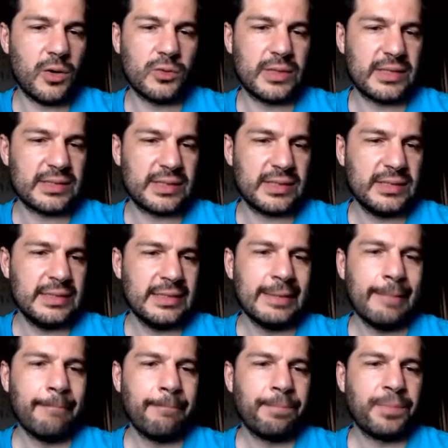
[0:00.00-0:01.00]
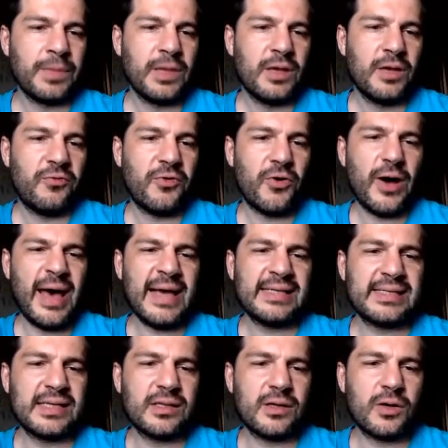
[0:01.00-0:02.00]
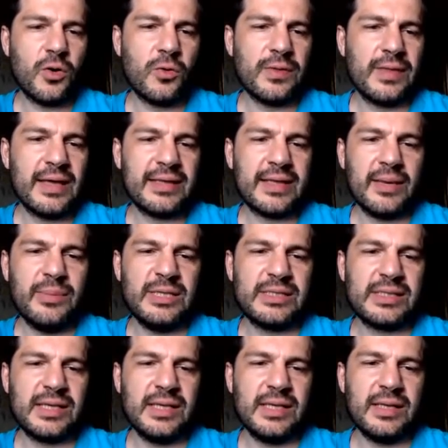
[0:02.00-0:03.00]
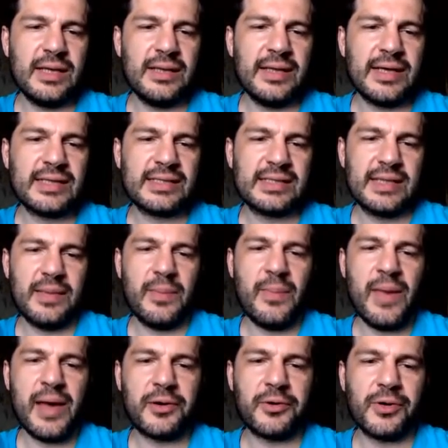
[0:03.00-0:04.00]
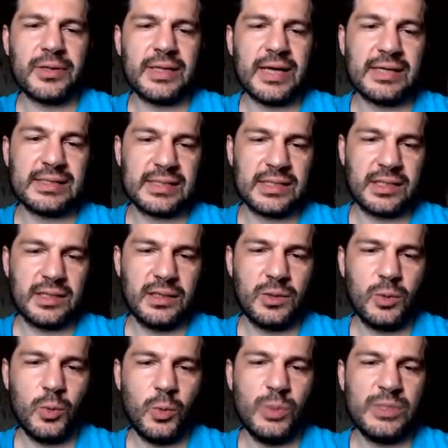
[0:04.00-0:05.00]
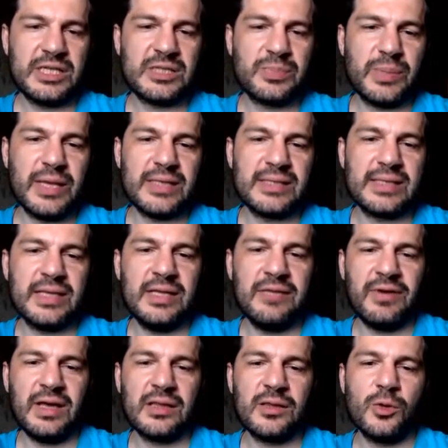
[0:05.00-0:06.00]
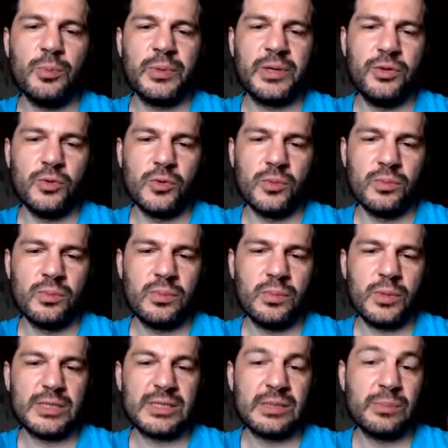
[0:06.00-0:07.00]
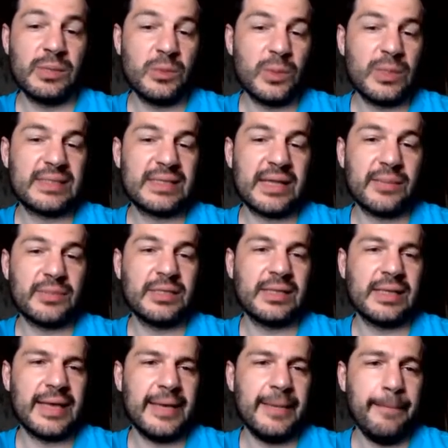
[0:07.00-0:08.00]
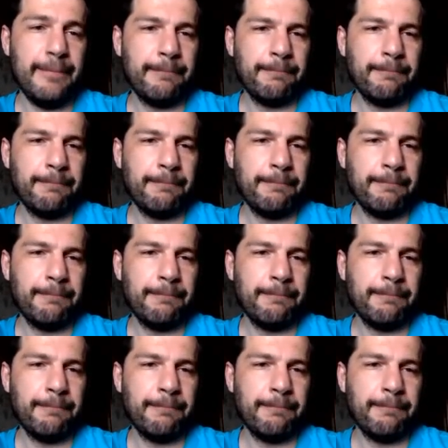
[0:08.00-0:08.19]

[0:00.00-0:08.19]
test it. For async code that emits in next macro task, which is placed in event loop queue, possibly with some delay,